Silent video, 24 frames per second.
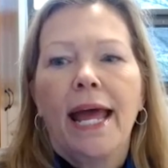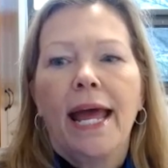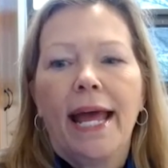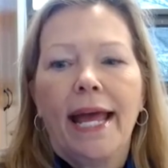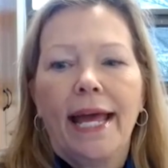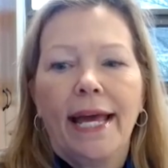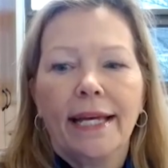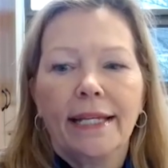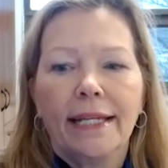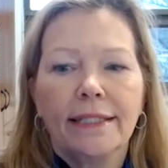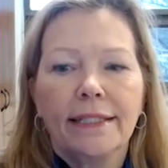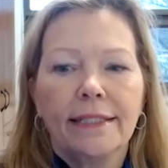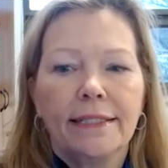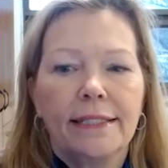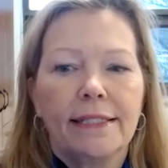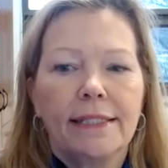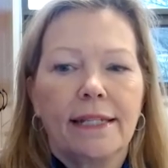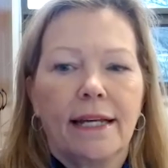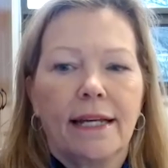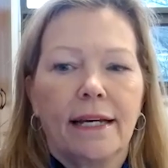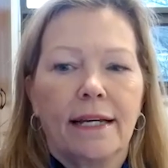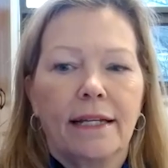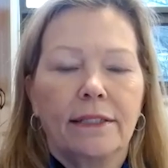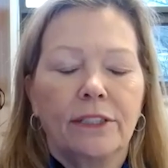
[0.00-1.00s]
And
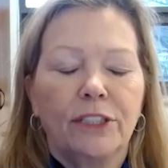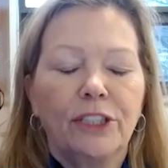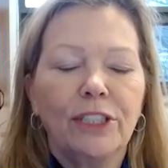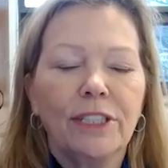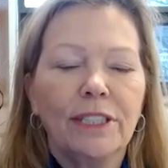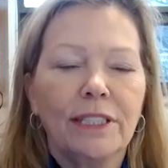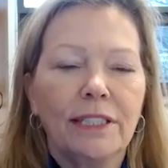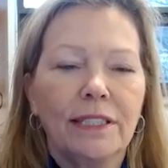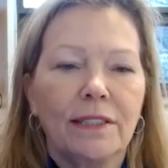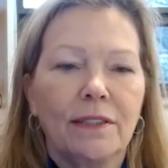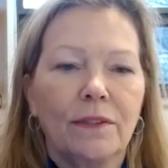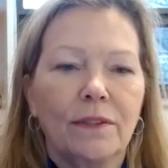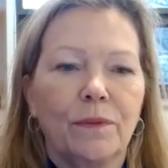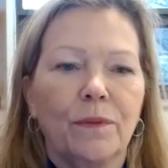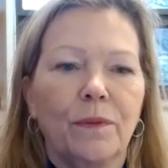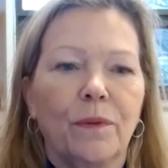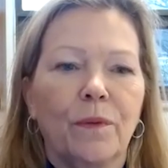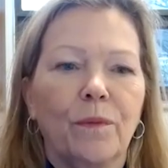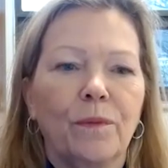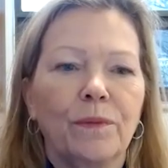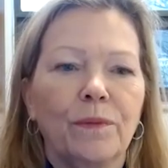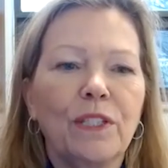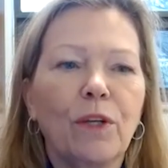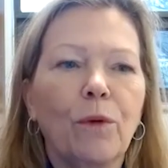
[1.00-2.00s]
just
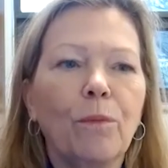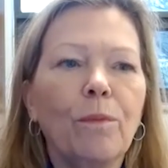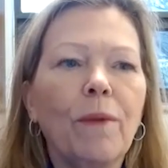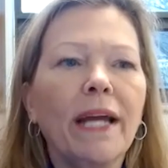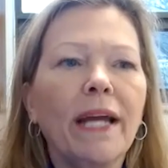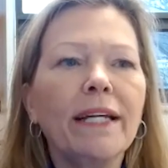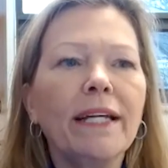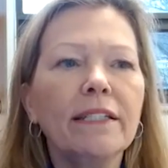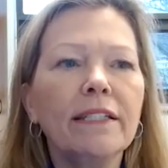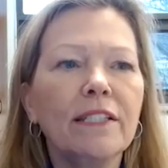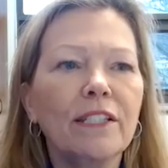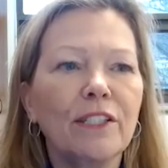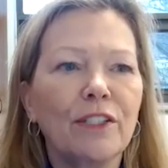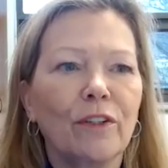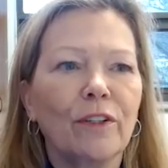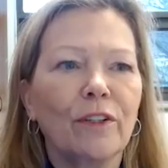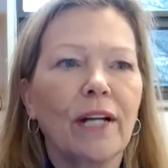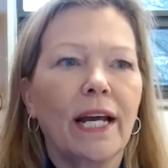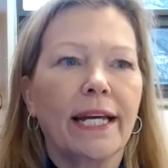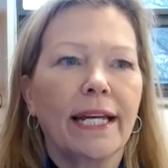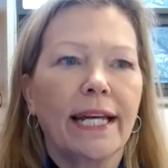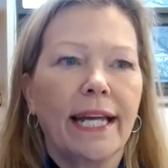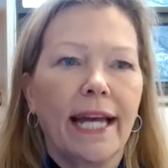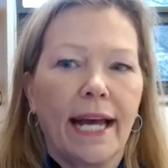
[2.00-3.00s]
so my concern,
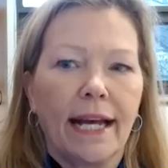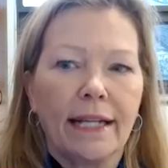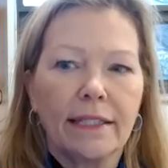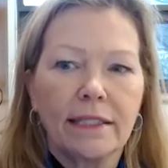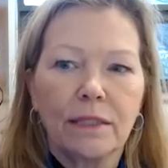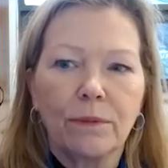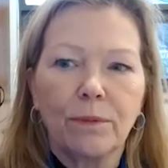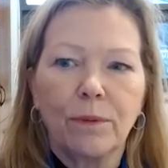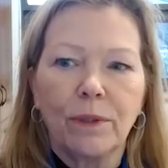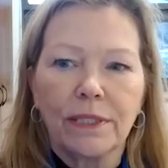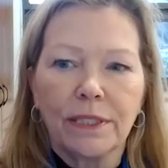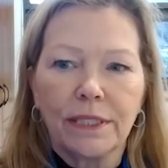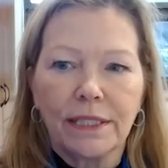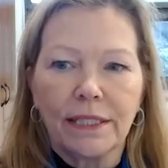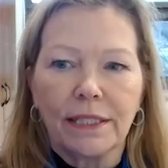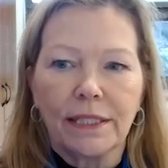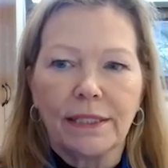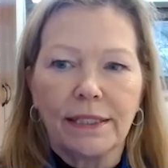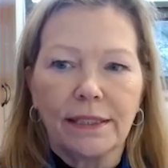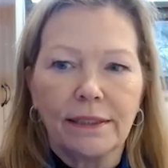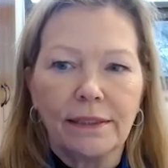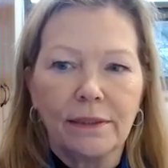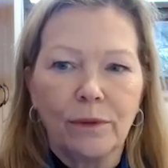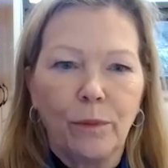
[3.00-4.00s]
I guess, was the
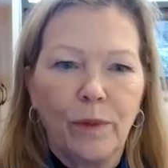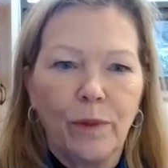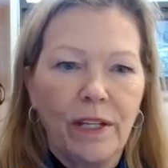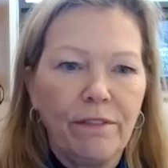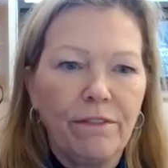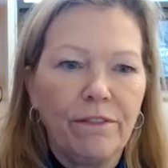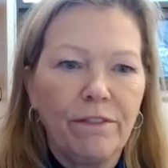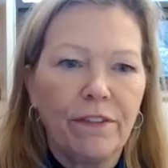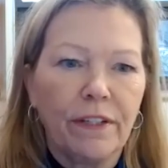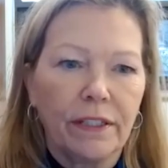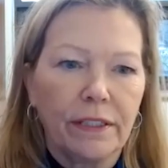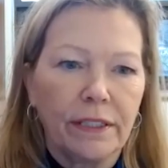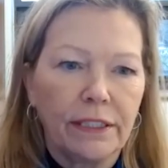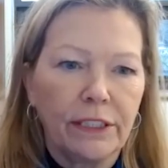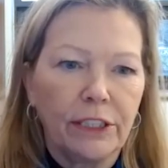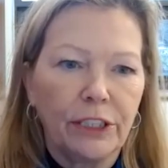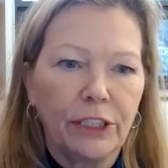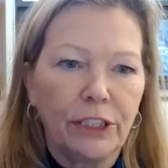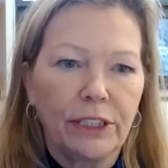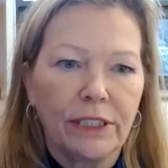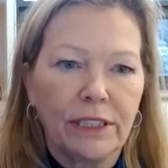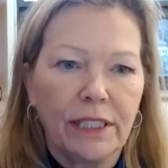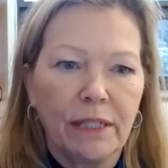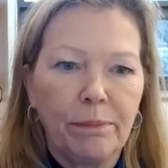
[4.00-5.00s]
little wee
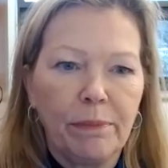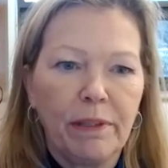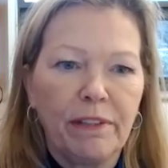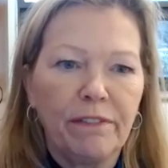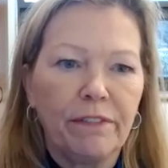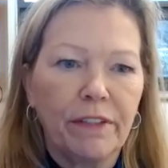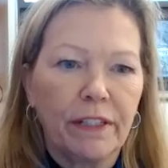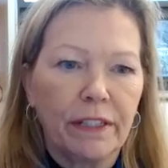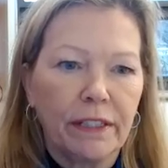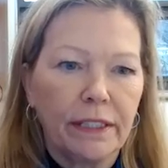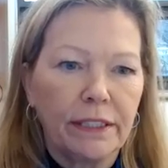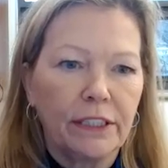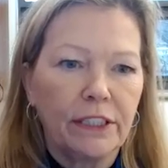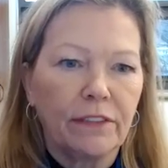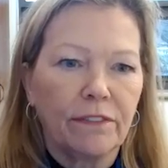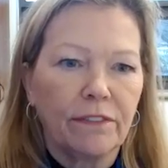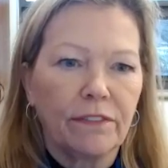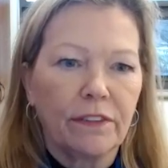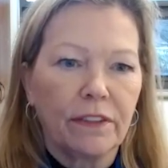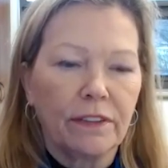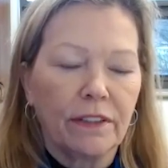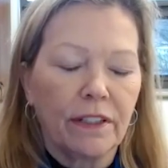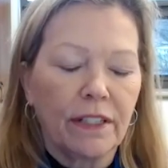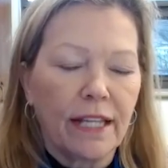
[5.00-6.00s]
village, sleepy village of
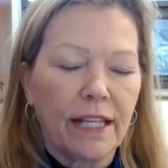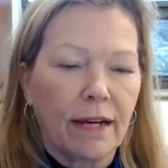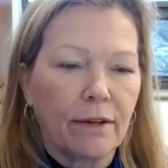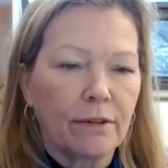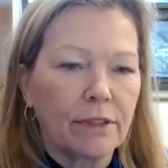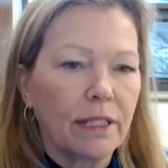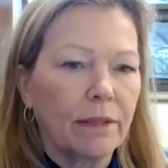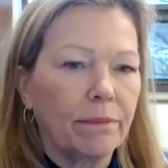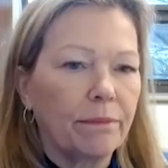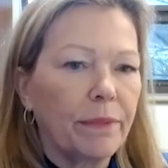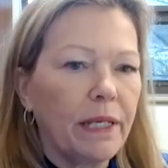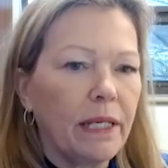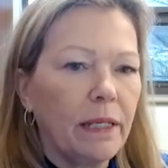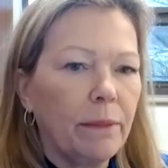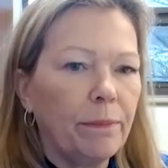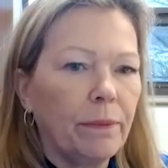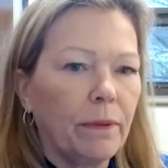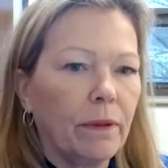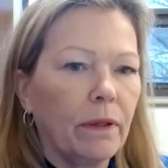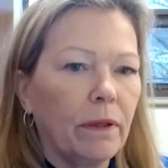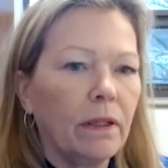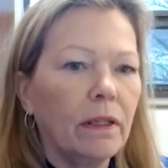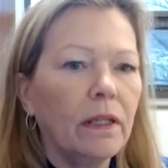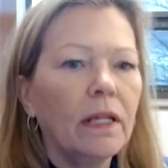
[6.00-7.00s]
1,000
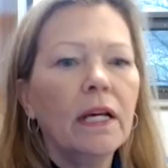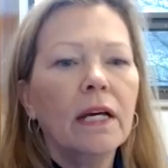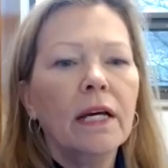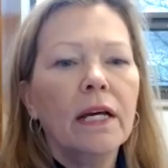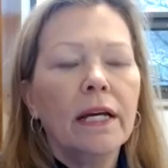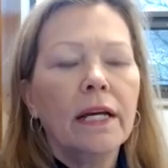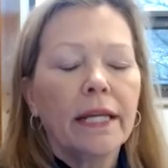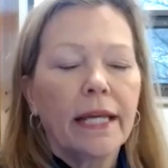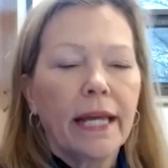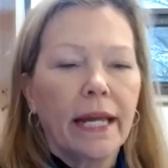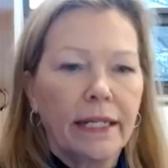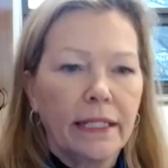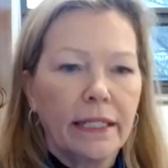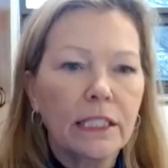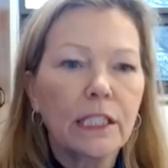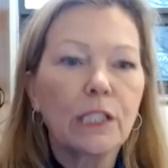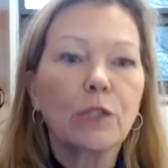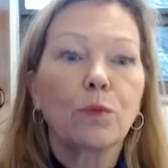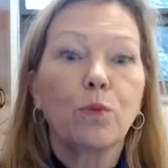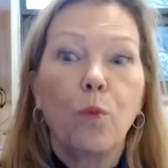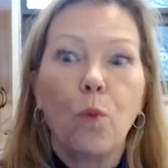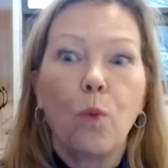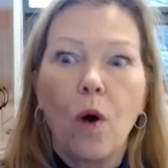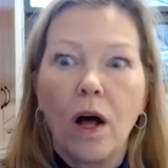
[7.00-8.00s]
people getting
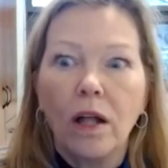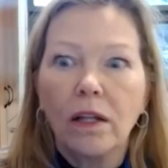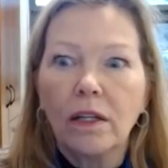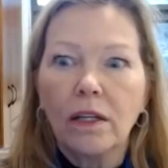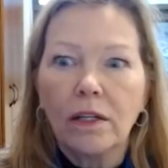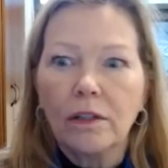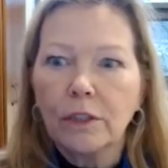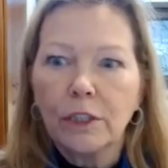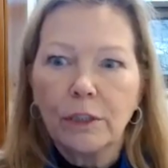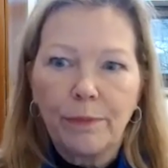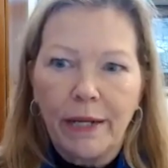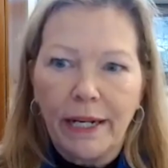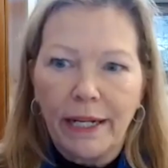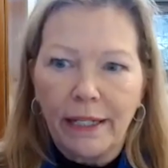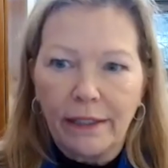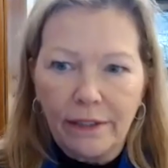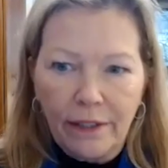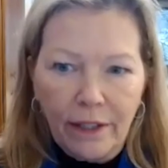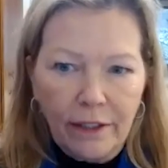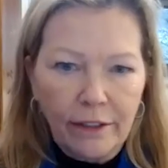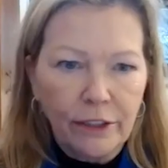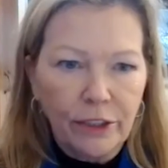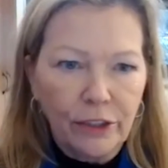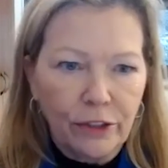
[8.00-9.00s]
swallowed by a
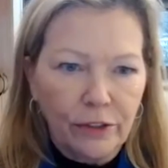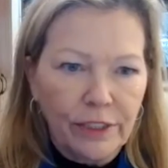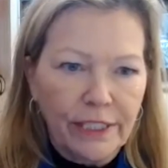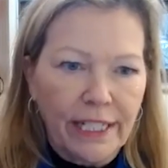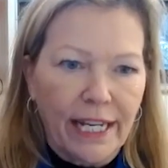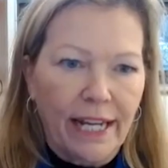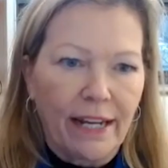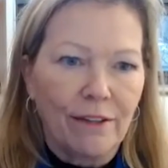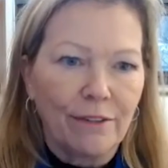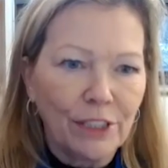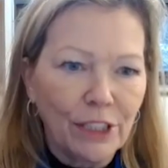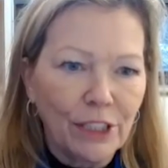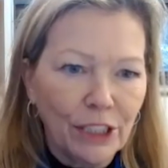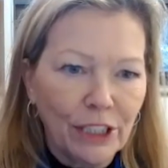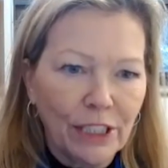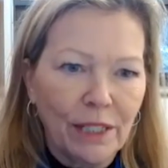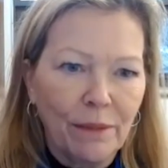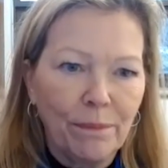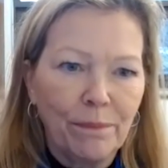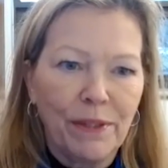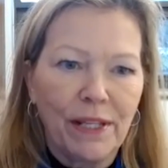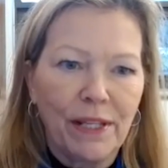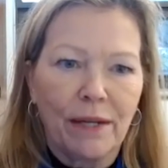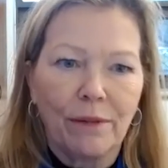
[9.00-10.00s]
larger
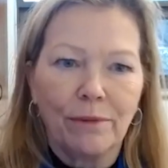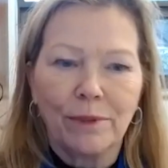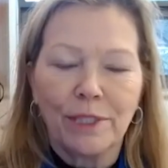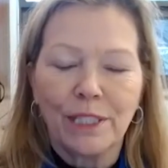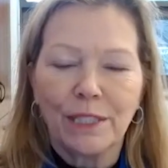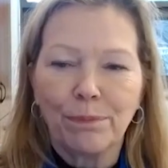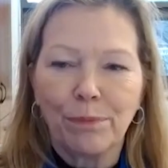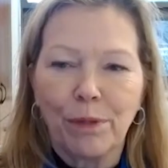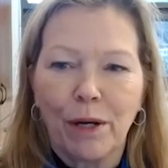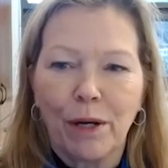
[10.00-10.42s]
township that was